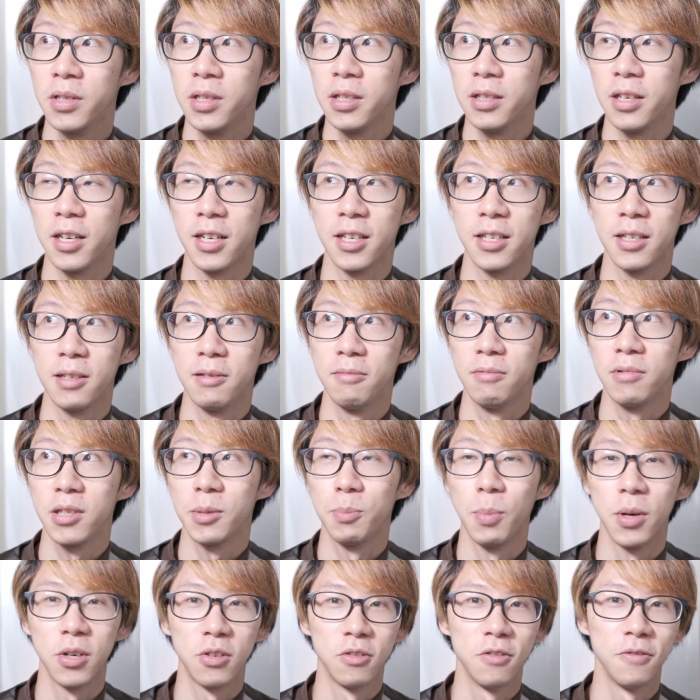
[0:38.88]
like
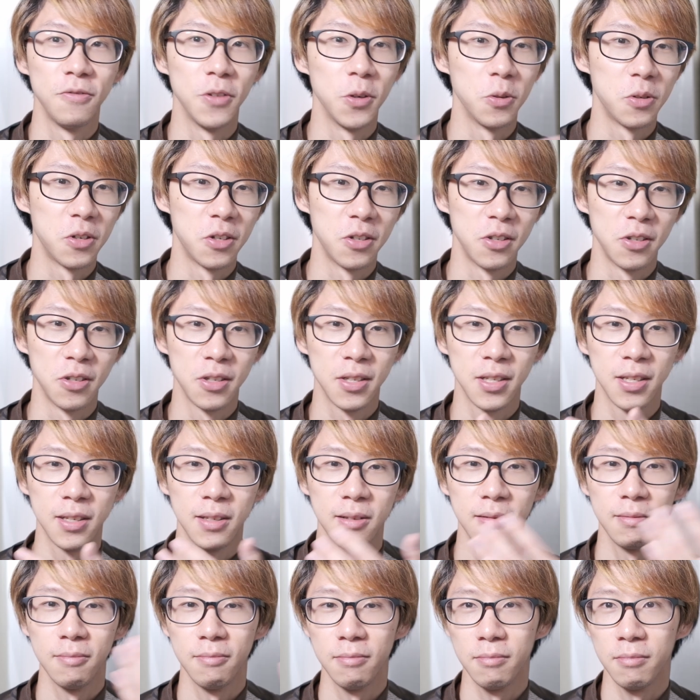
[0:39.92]
special filters
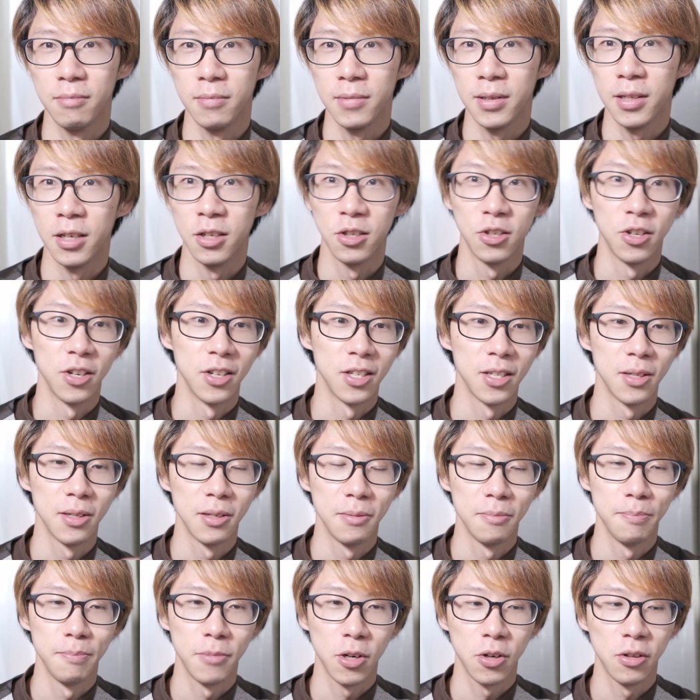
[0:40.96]
such as
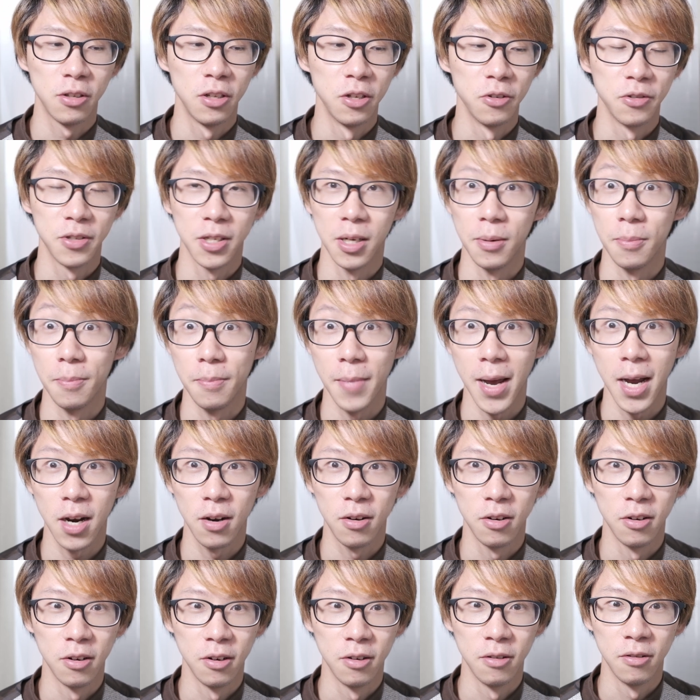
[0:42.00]
close-up
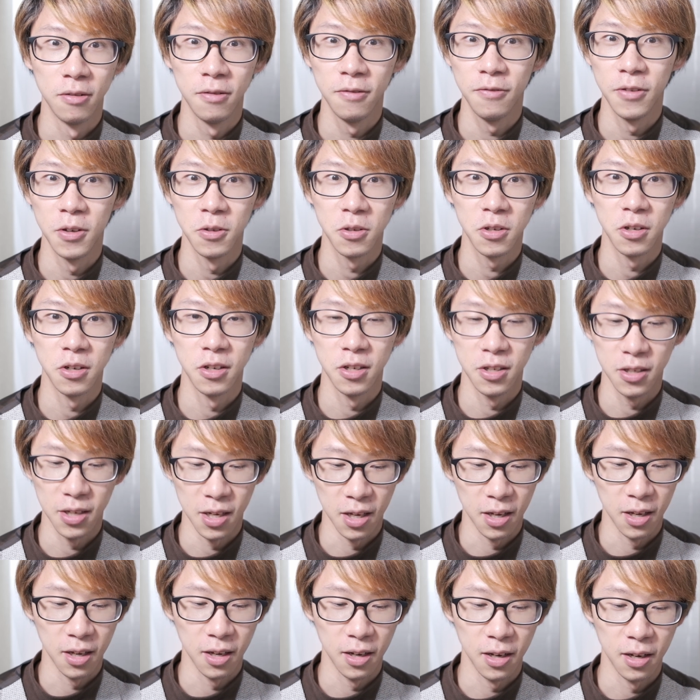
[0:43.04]
macro filters
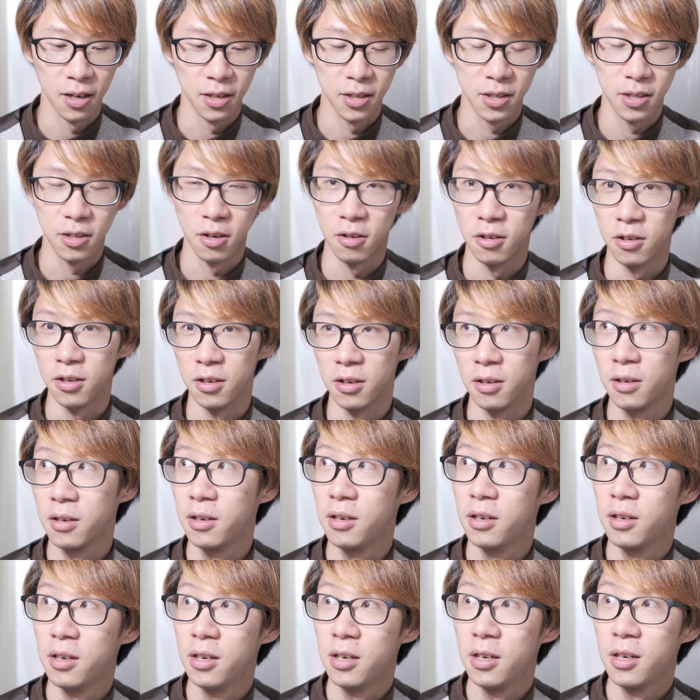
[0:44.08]
and
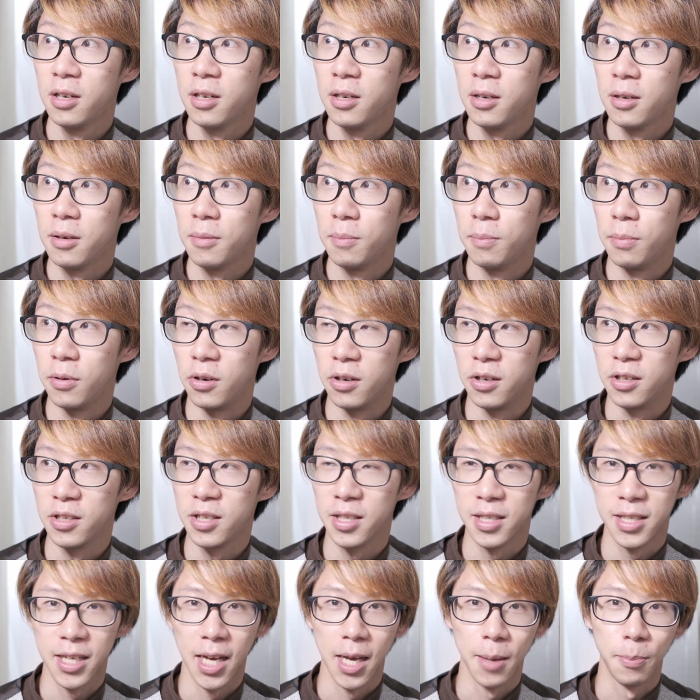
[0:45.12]

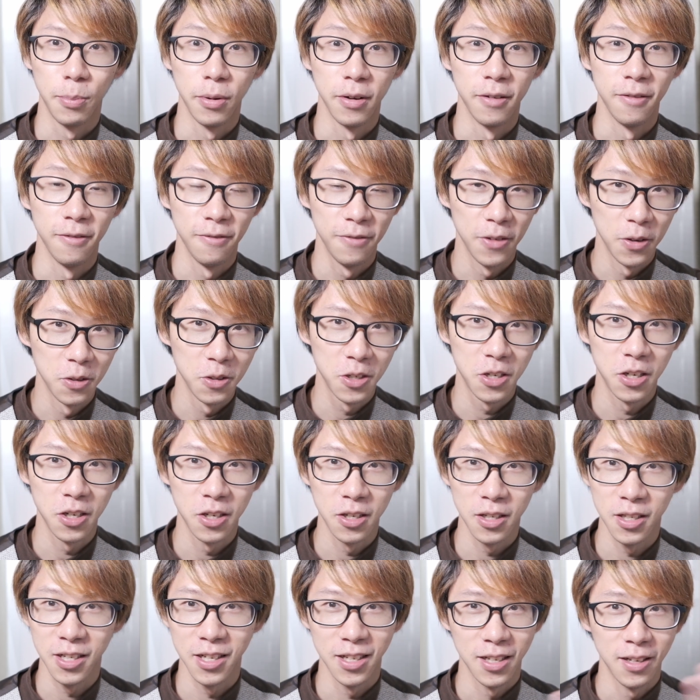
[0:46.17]
starburst type of
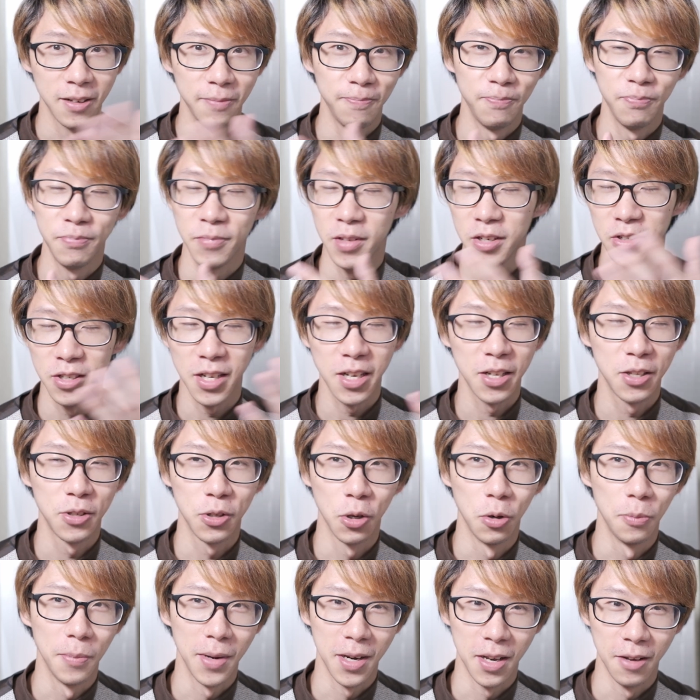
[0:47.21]
filters. There's like
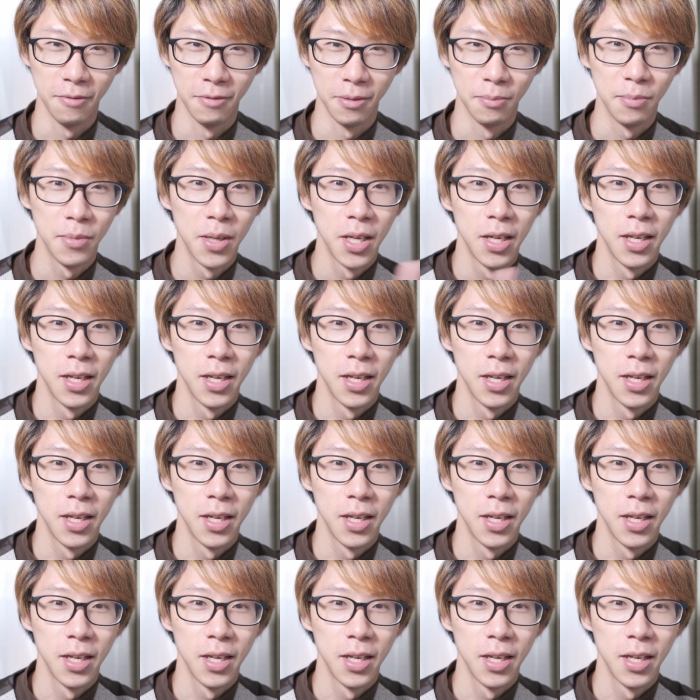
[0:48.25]
so many of them,